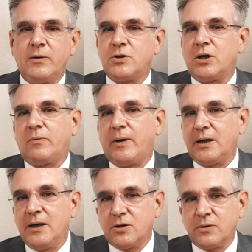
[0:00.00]
which are
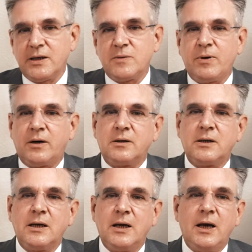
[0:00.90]
quite
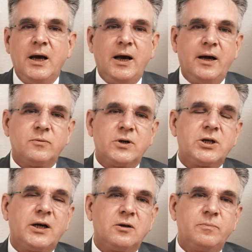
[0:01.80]
intransparent and
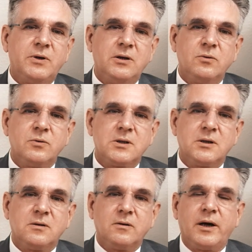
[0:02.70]
which cannot be
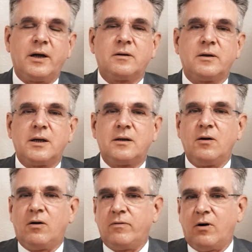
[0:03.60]
used to calculate
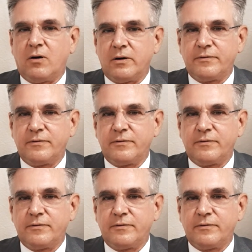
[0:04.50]
the overall